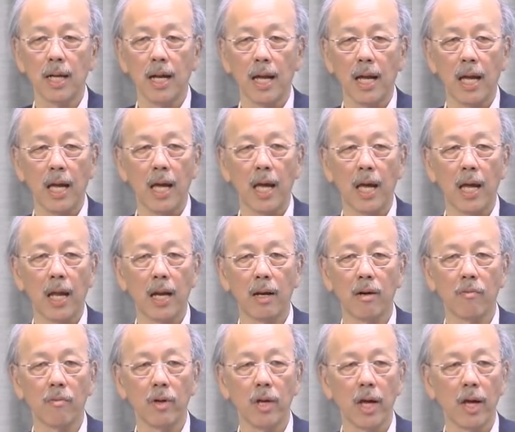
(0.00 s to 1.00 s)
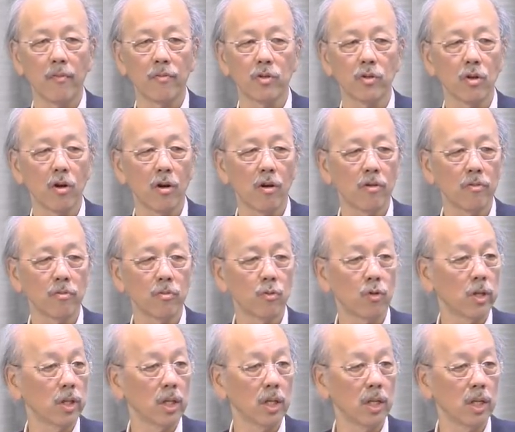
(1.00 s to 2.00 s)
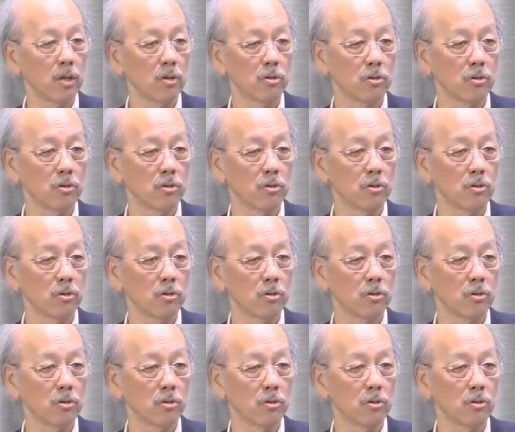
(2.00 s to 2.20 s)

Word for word: and we have solved 20 new